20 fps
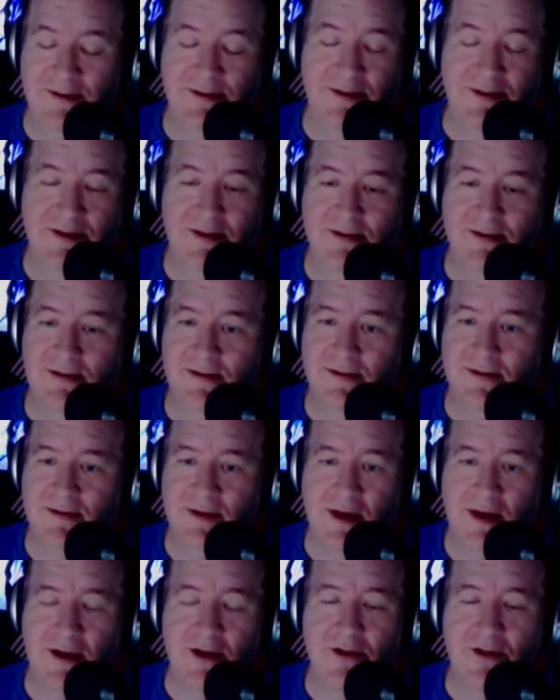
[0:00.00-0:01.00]
this
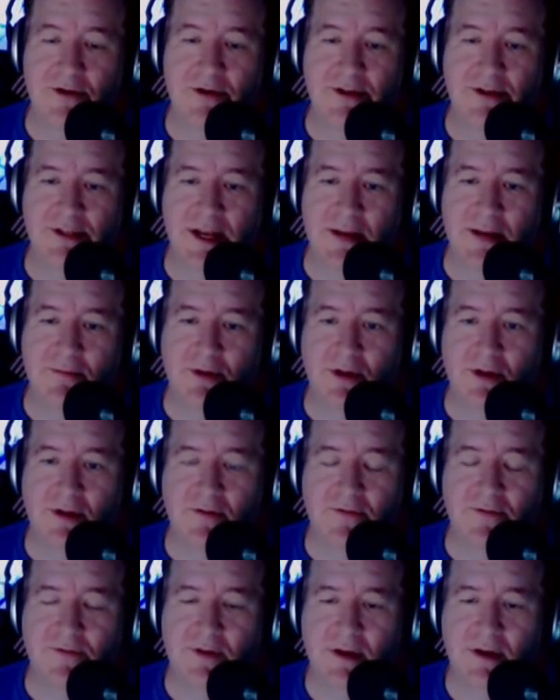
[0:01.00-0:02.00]
another example
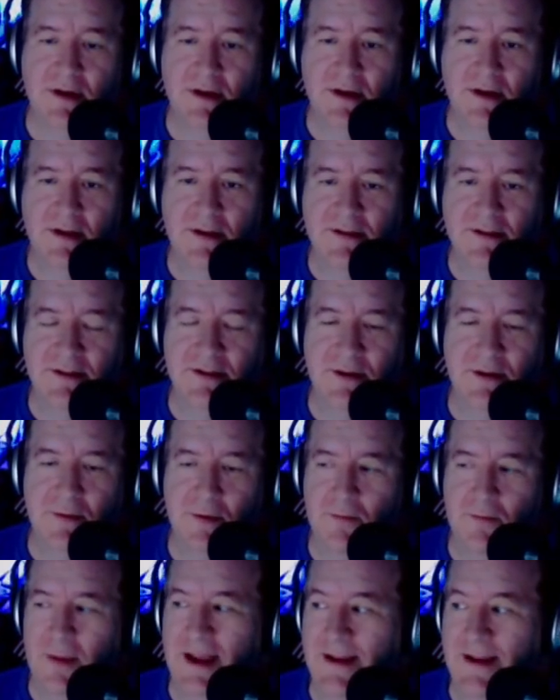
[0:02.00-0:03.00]
of some
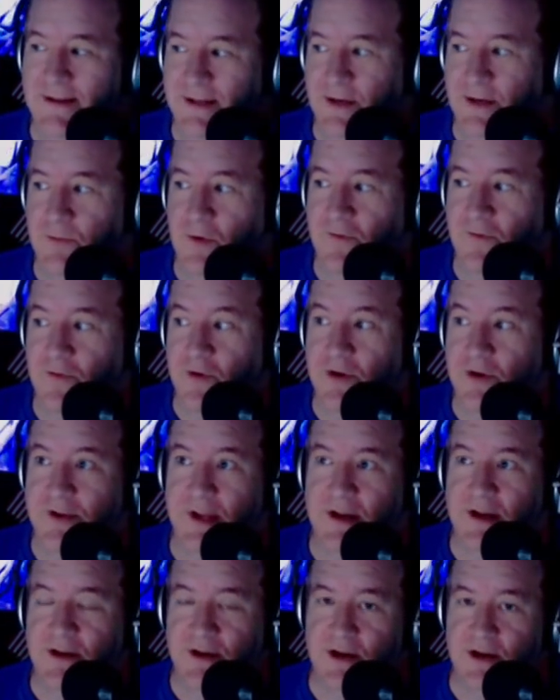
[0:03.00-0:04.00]
amazing reverse
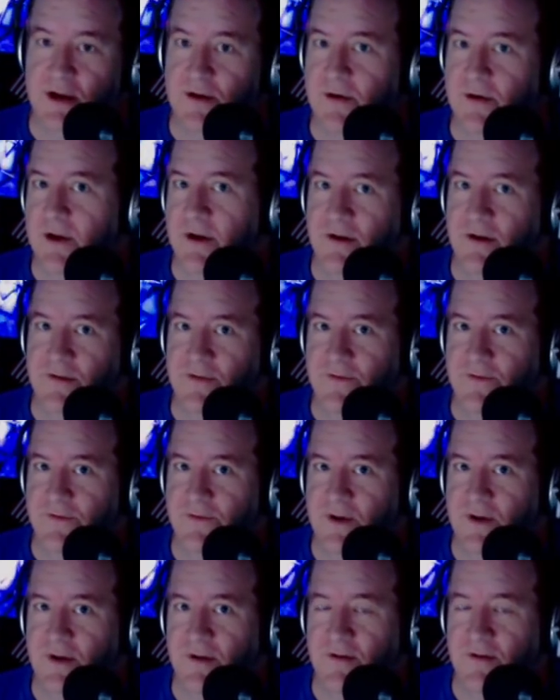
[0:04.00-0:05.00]
engineering
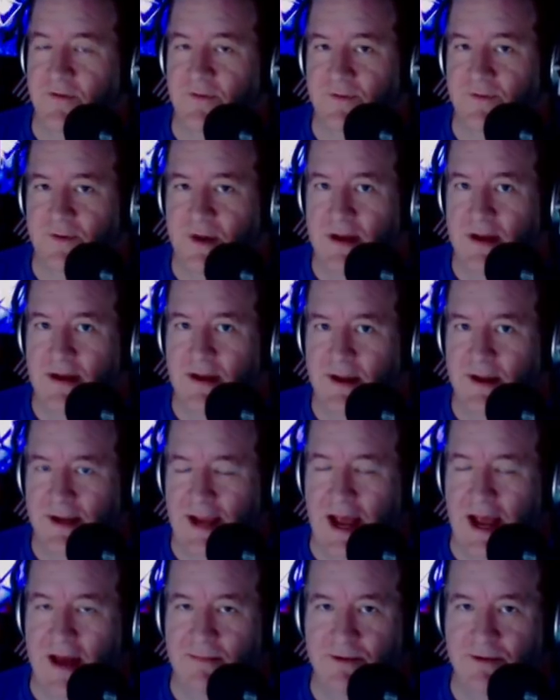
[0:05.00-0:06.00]
of
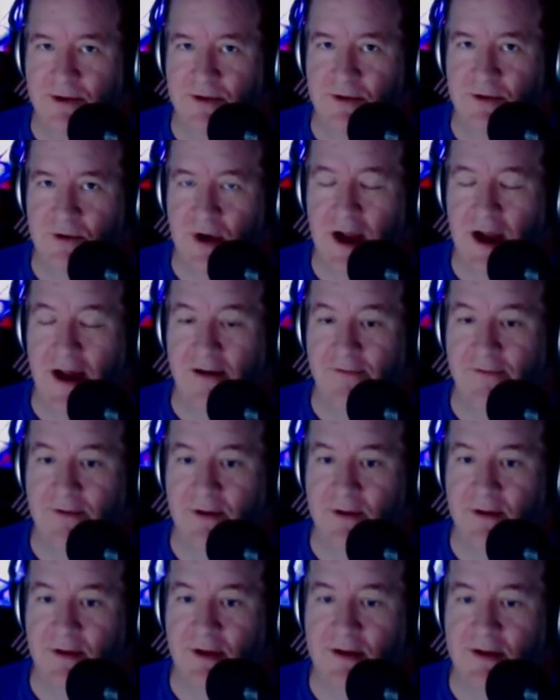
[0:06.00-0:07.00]
captured craft?
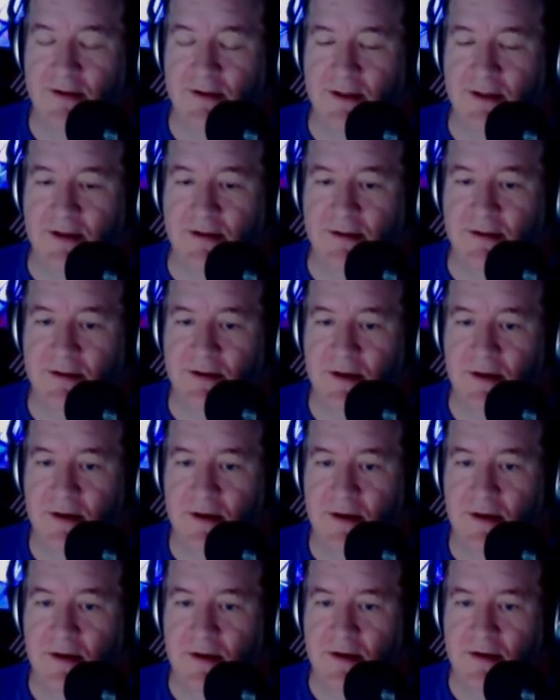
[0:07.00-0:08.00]
Is this
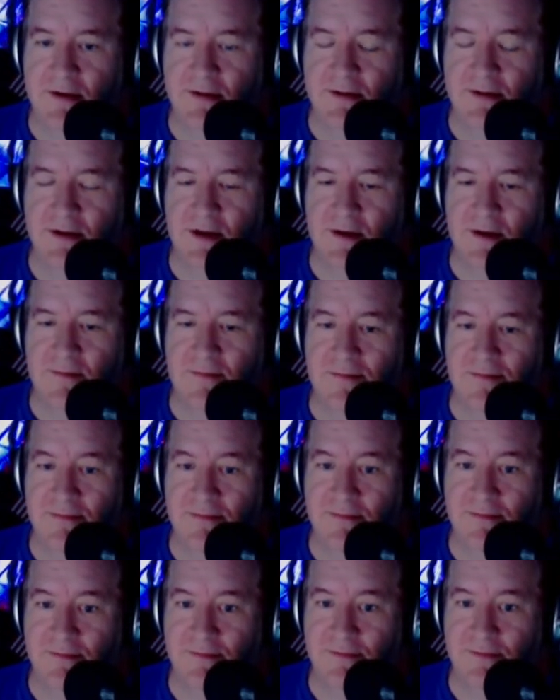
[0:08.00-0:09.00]

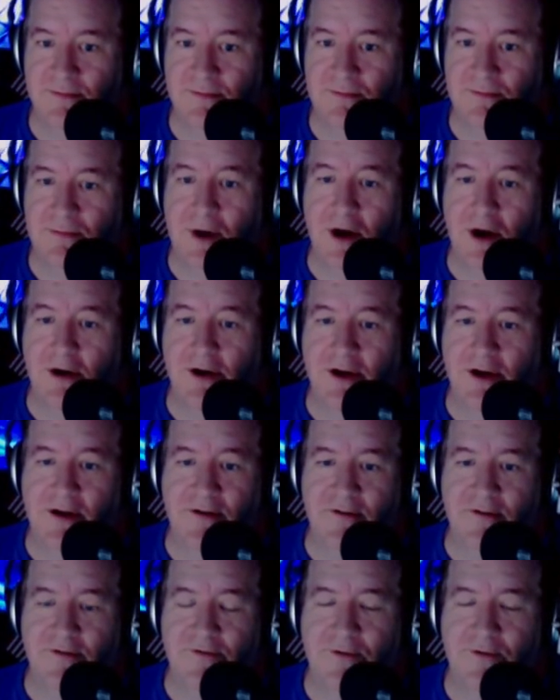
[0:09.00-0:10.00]
some
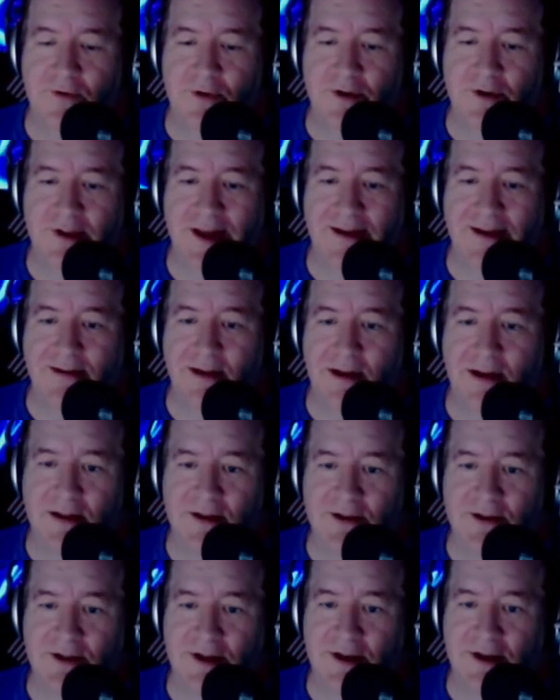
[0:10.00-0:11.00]
bargained for
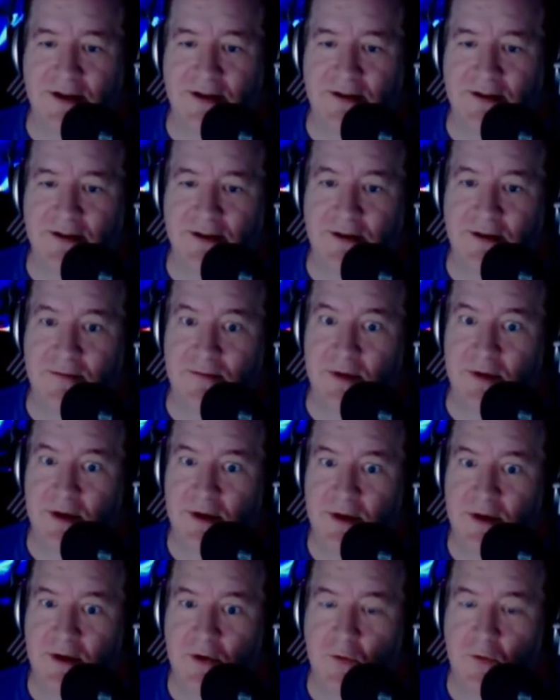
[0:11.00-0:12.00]
technology and some
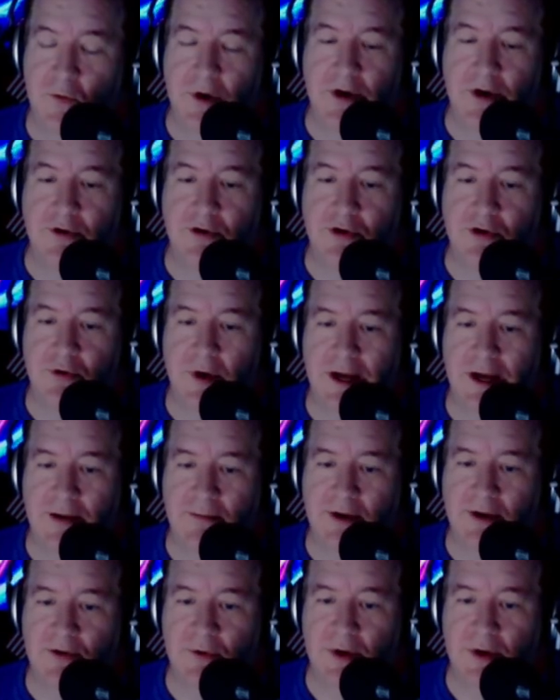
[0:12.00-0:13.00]
weird trade
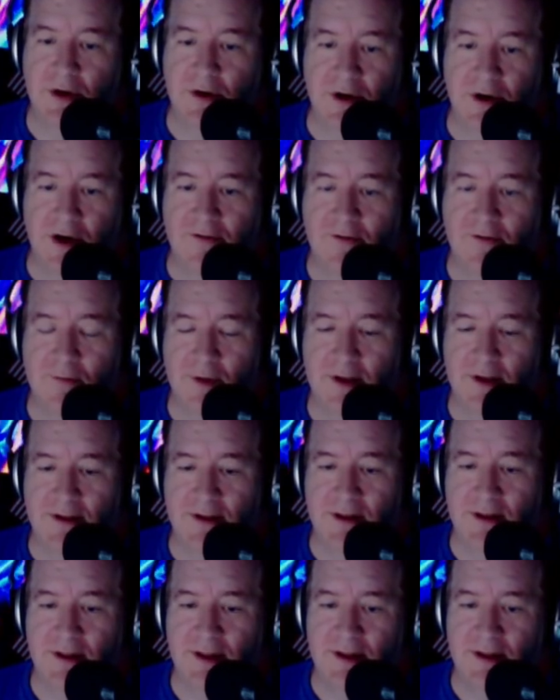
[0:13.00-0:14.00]
between our government
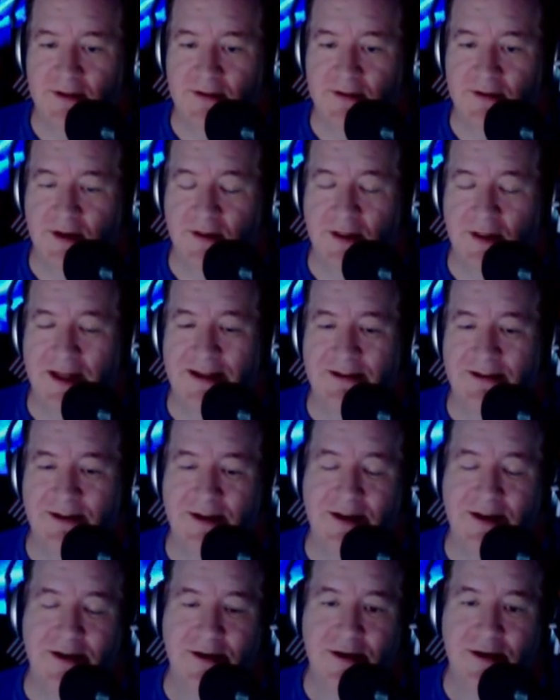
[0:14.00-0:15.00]
and these
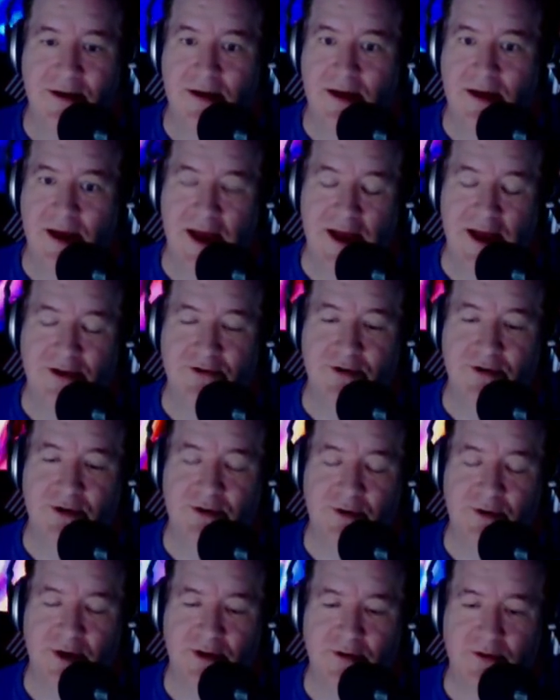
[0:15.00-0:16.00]
alleged
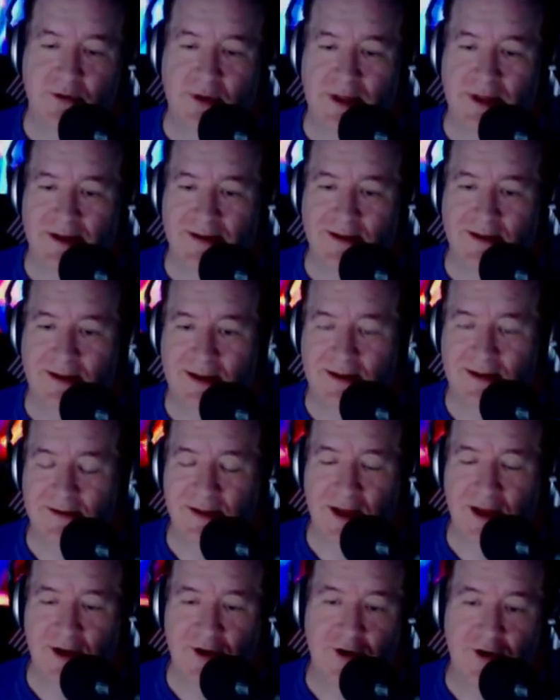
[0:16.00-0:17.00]
extraterrestrial entities
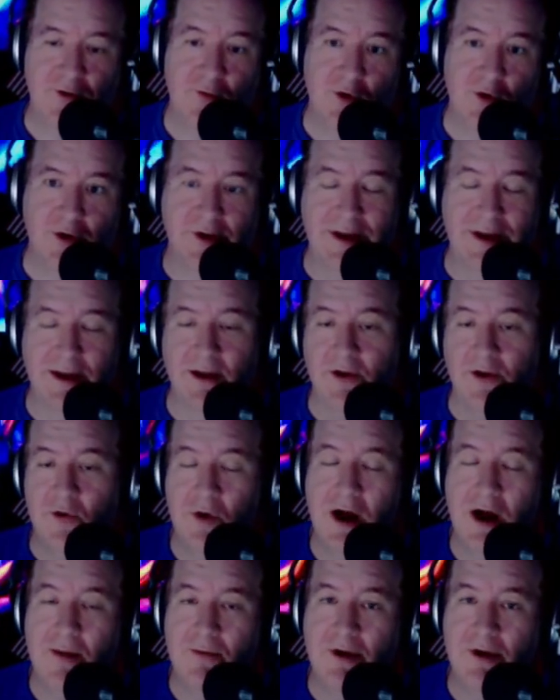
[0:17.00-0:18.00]
that are working in
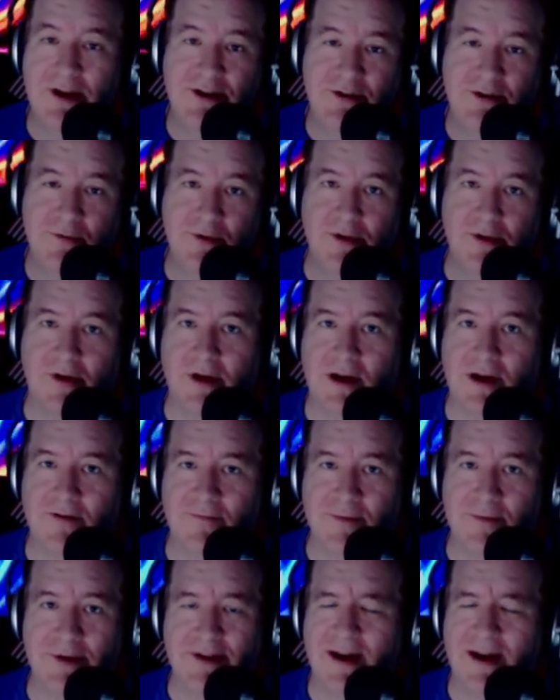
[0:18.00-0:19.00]
cooperation with our
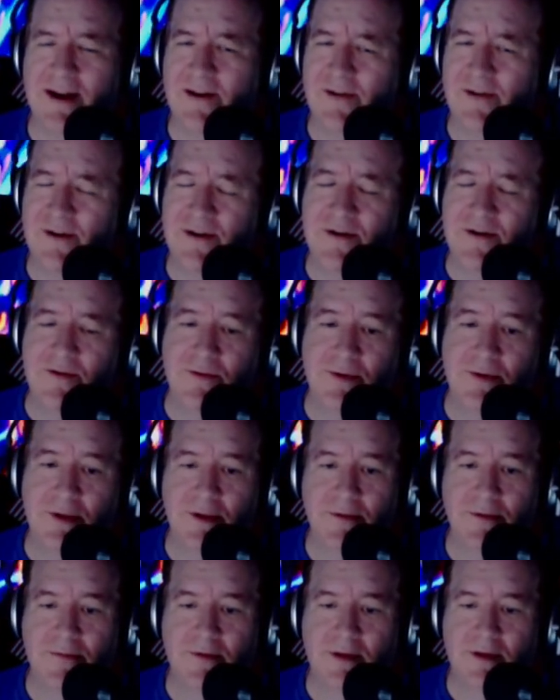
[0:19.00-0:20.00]
government? I don't know.
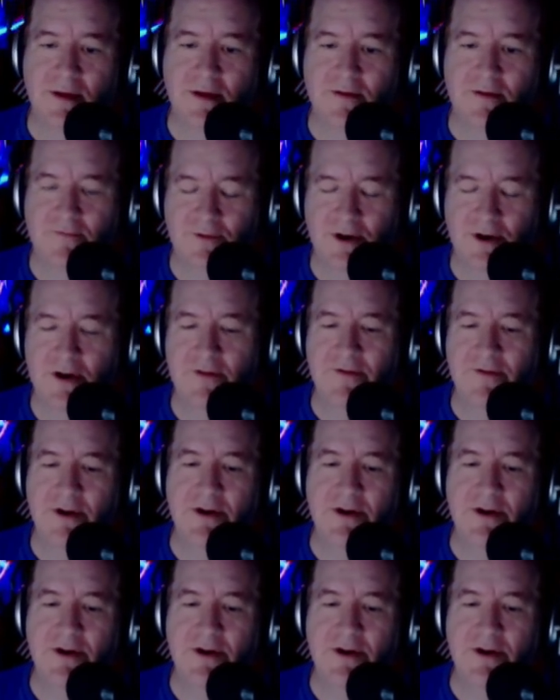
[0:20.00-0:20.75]
Very, very